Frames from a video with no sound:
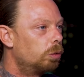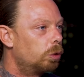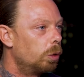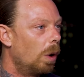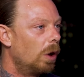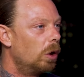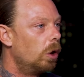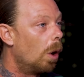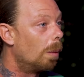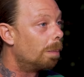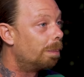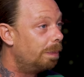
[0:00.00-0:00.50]

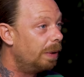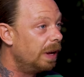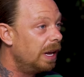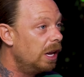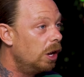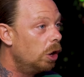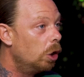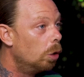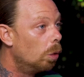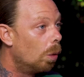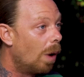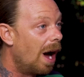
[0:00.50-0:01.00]
Do I not
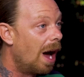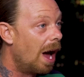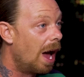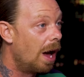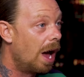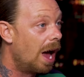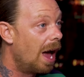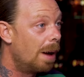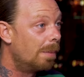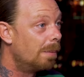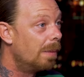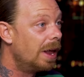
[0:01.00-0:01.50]
be who
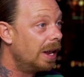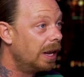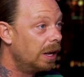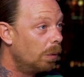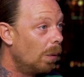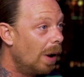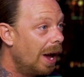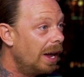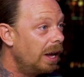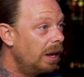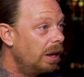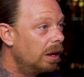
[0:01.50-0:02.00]
I am
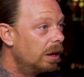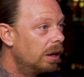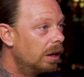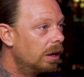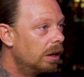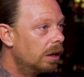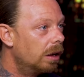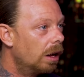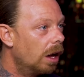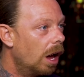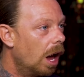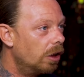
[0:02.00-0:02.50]
anyway,
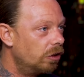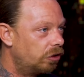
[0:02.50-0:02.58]
okay.